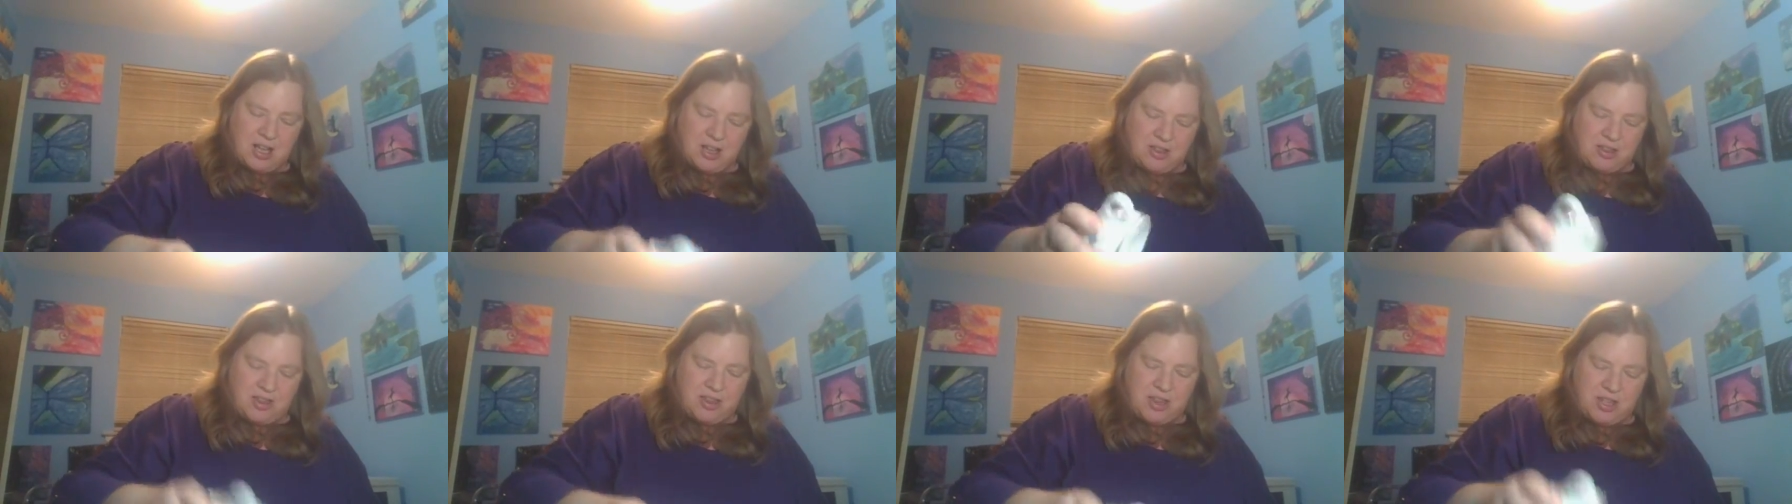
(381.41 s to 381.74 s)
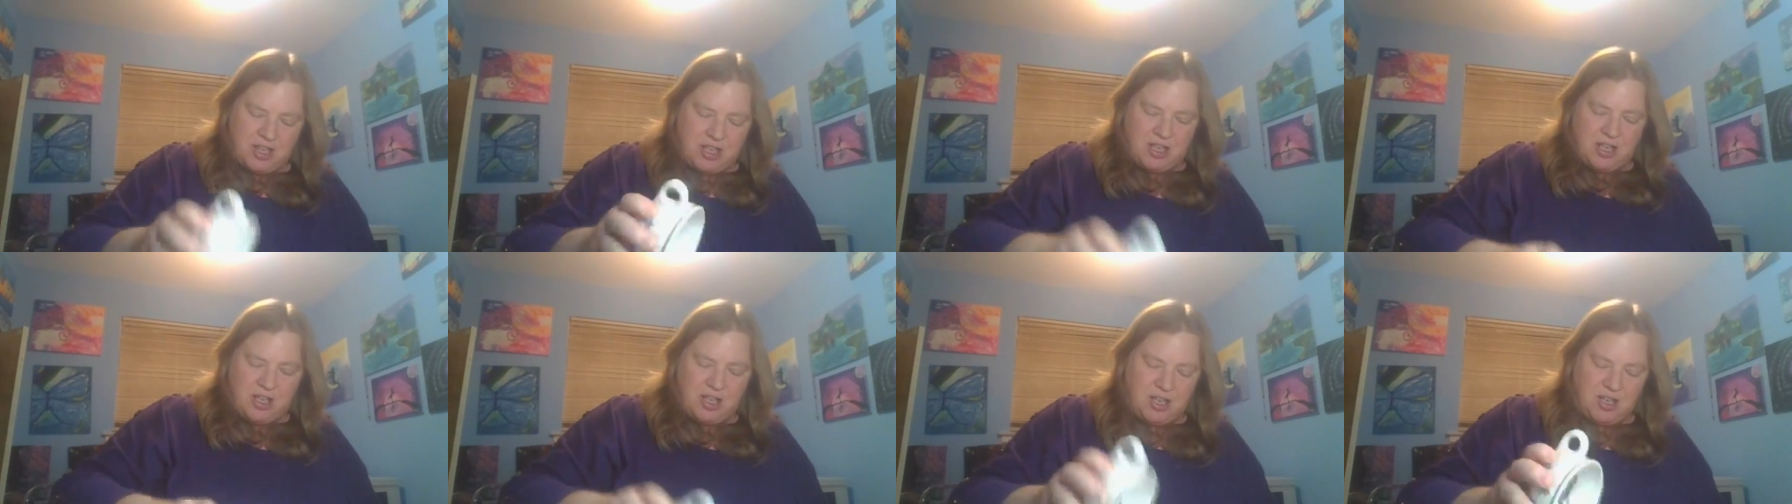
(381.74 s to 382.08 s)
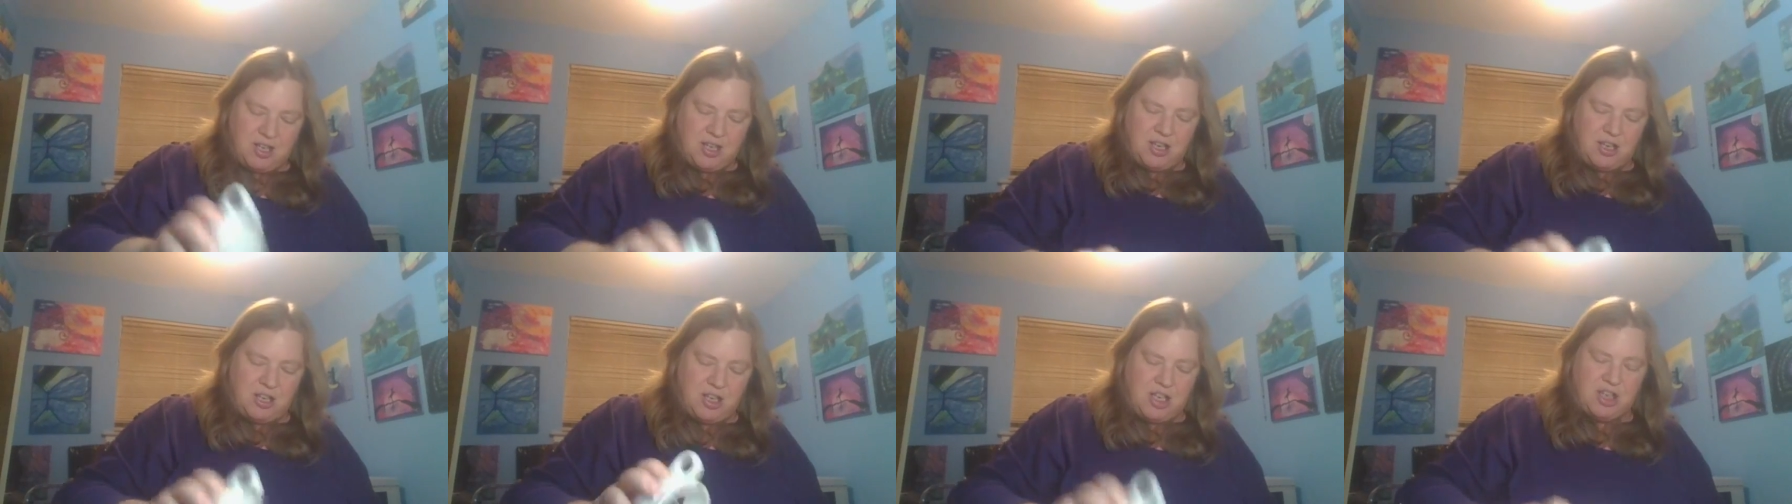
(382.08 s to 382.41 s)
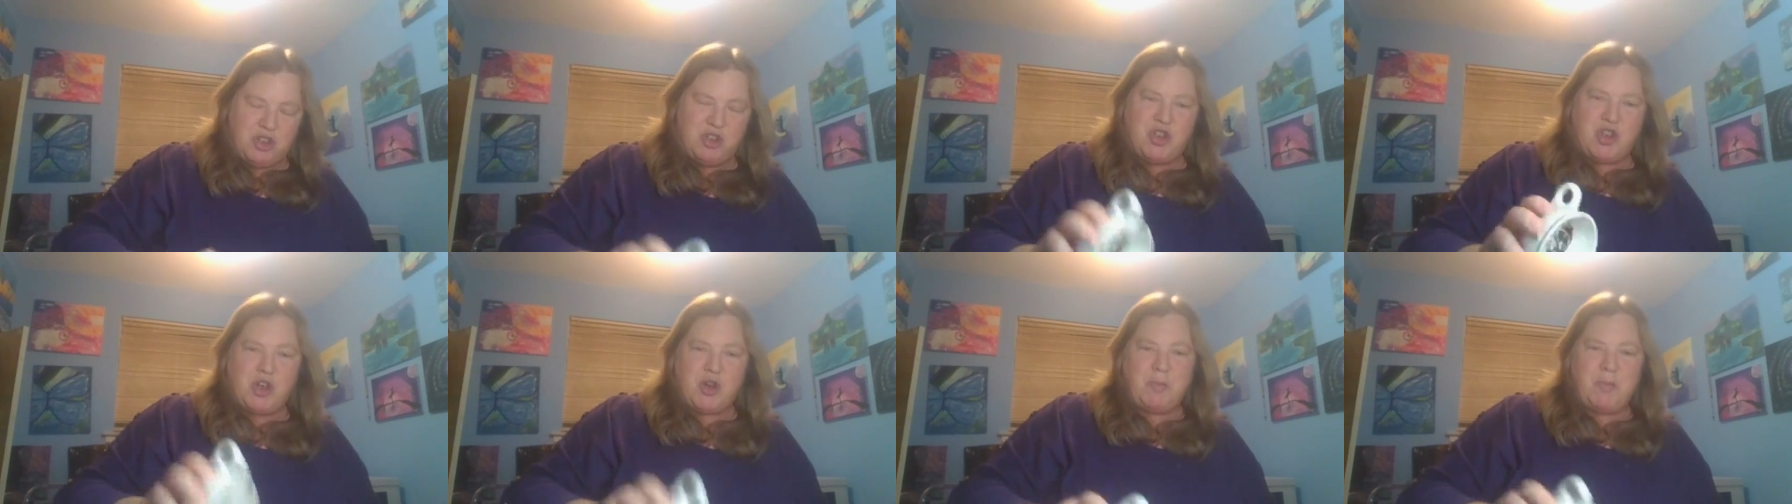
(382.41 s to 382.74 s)
the
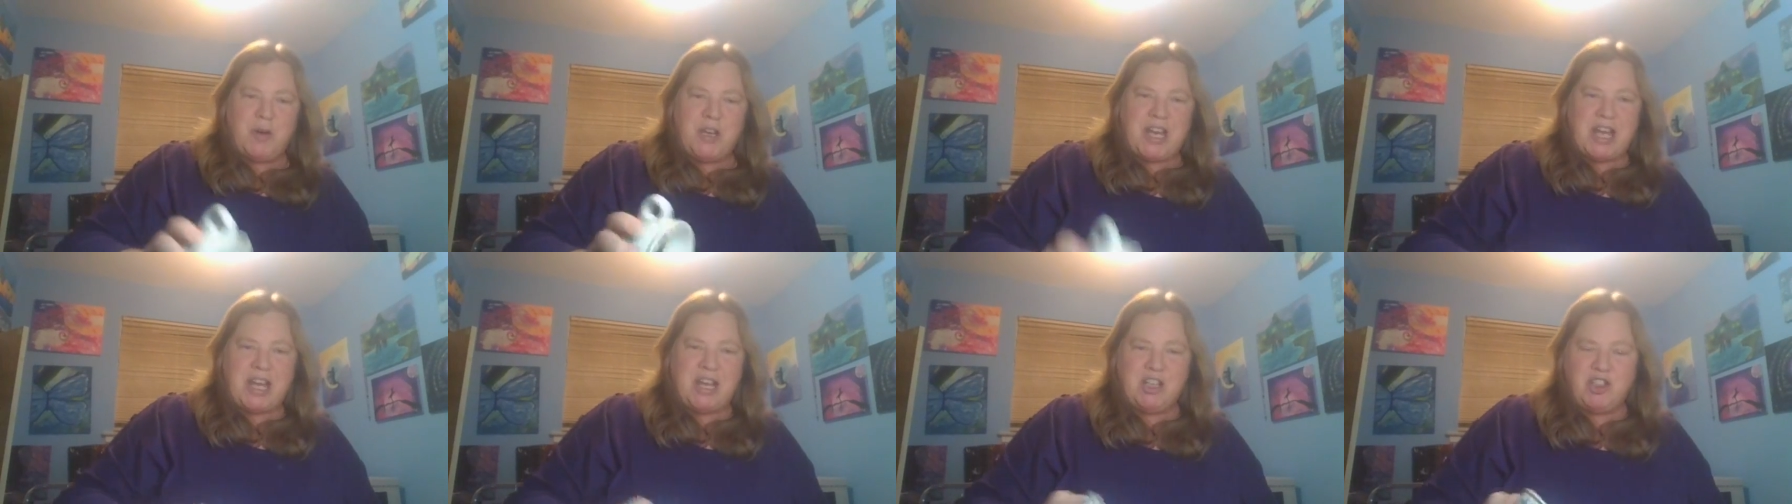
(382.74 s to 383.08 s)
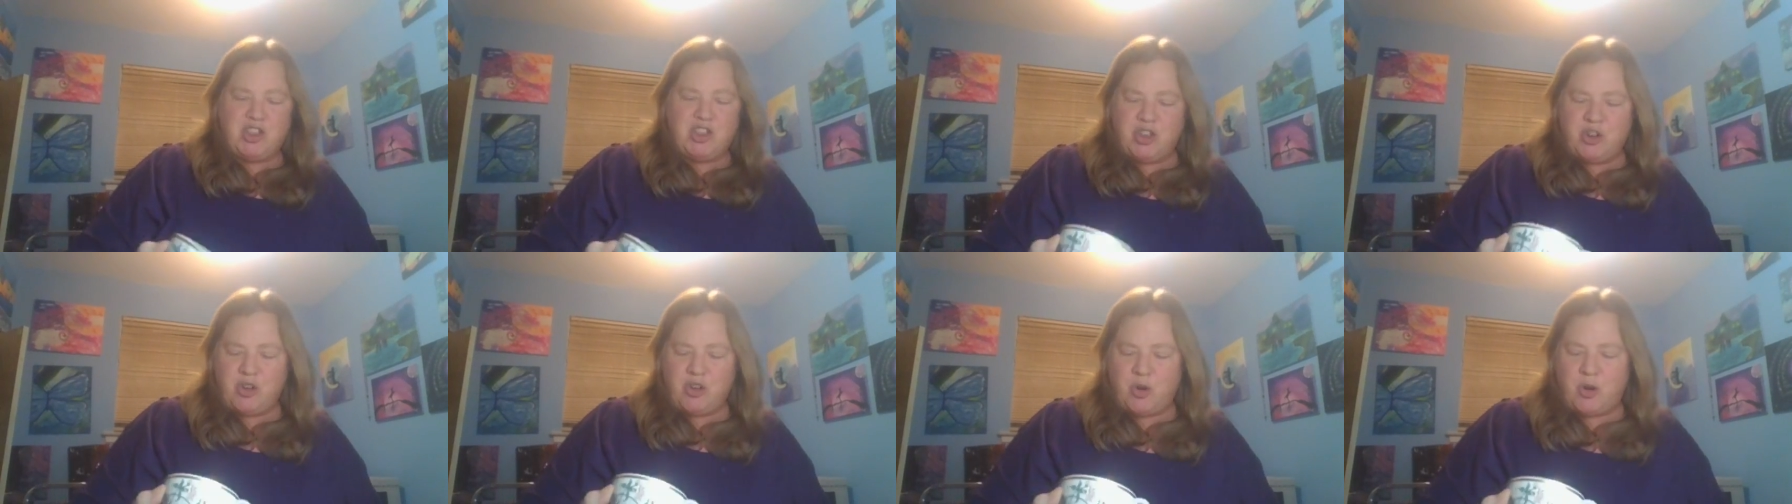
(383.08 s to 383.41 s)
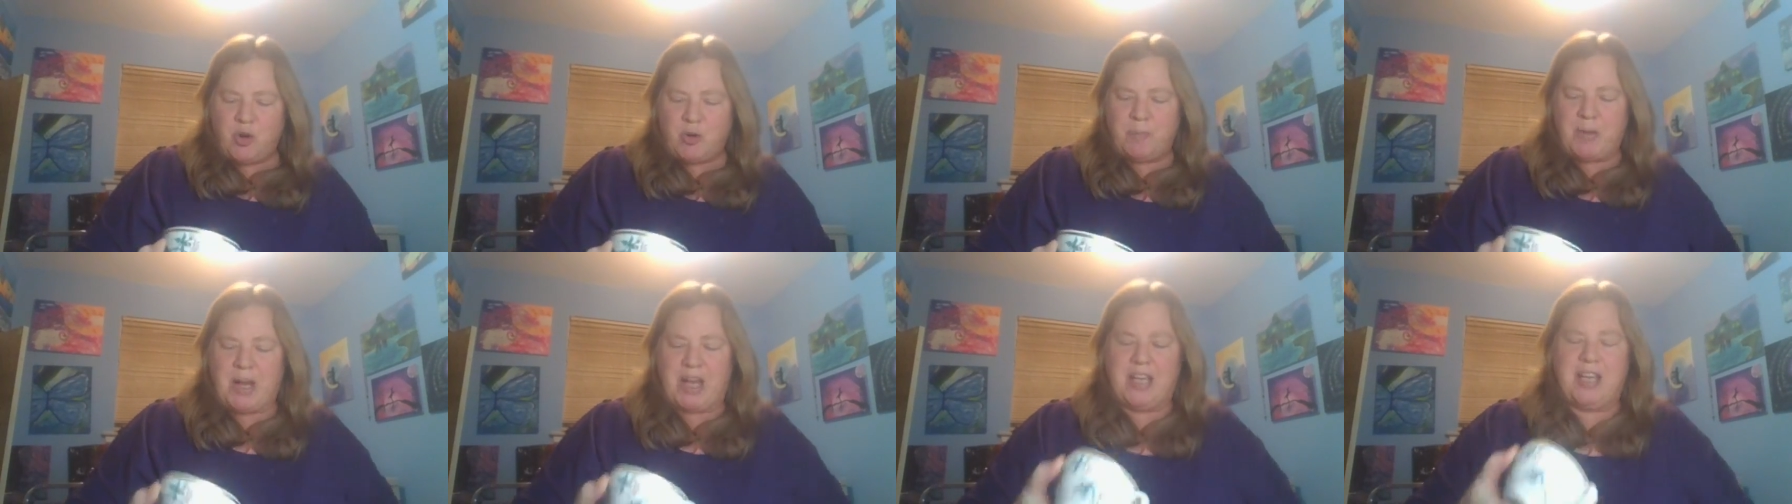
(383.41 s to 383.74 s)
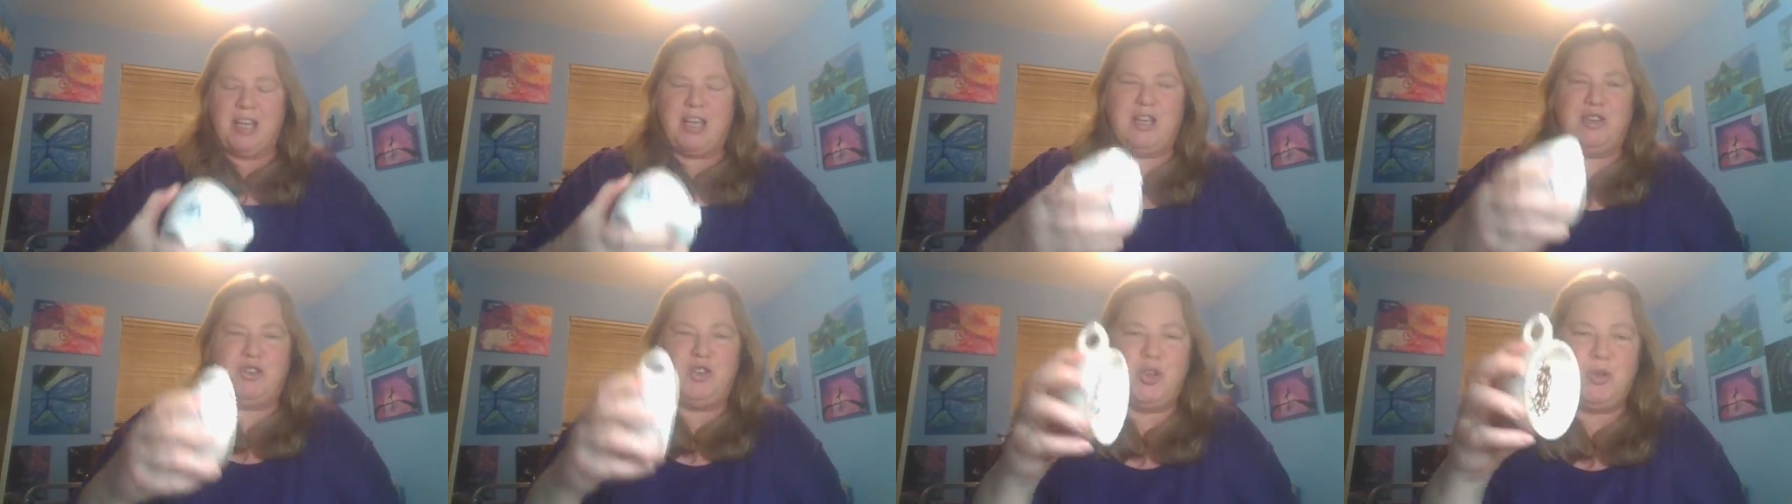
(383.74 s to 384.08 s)
interpretation or my
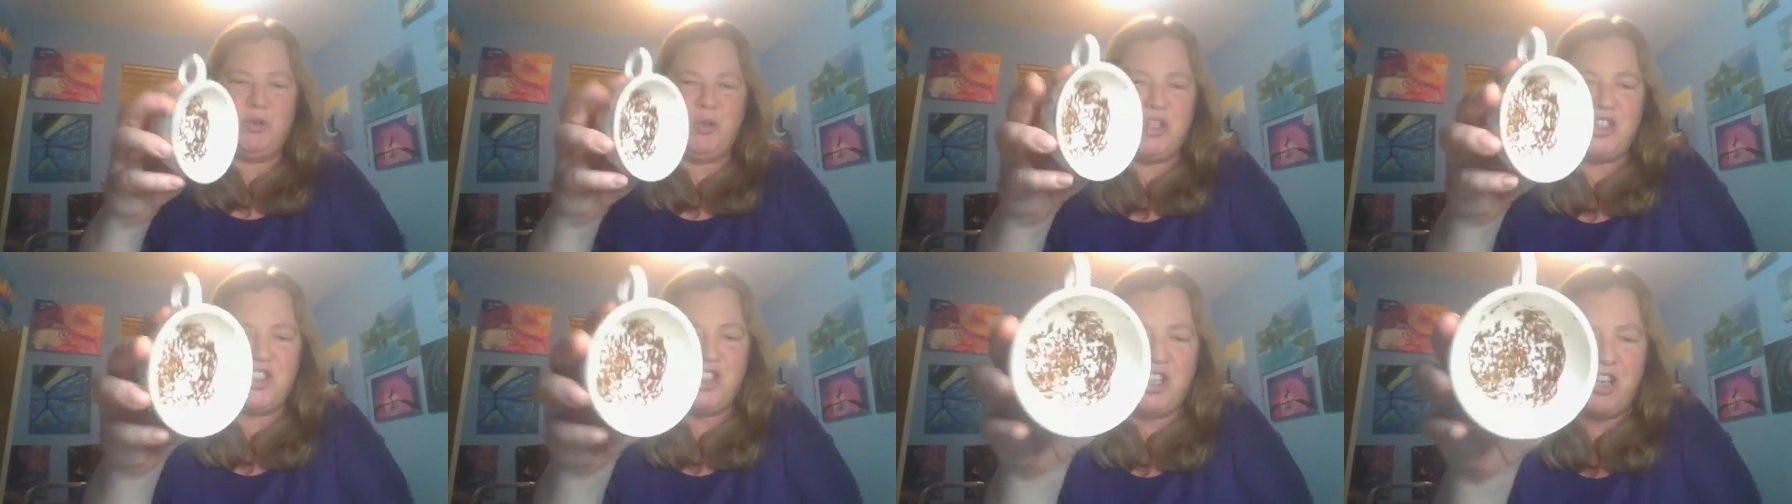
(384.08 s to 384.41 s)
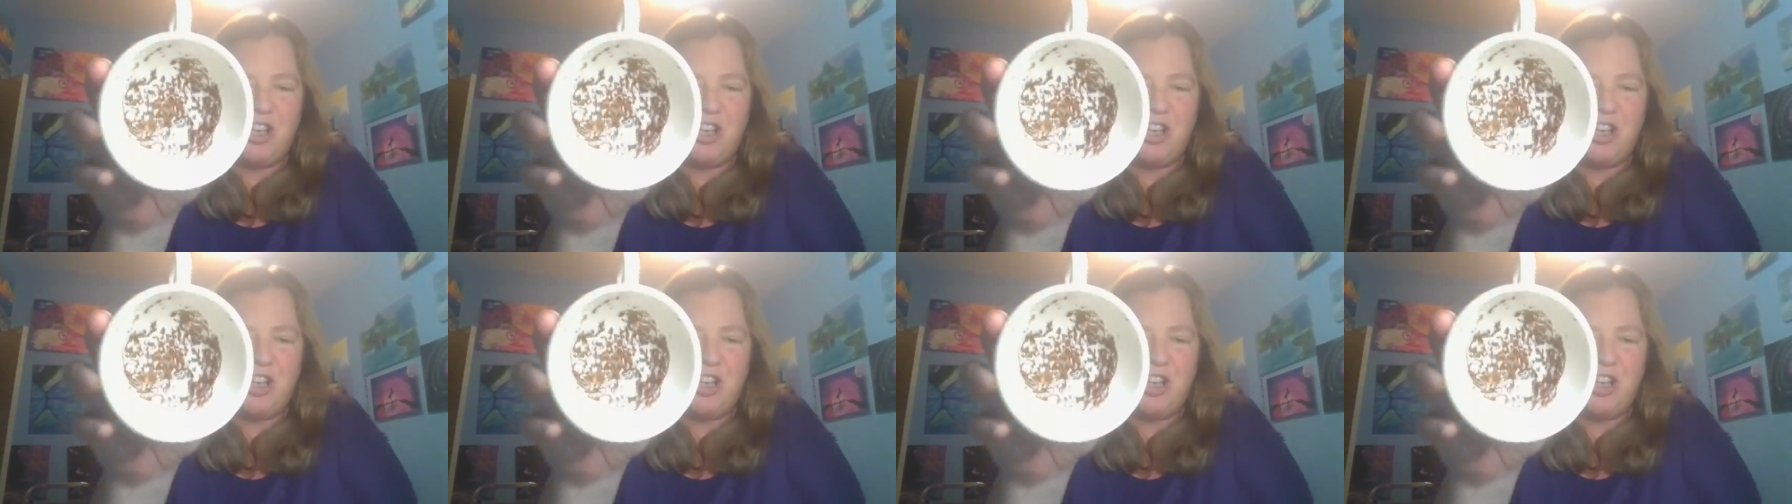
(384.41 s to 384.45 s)
intuition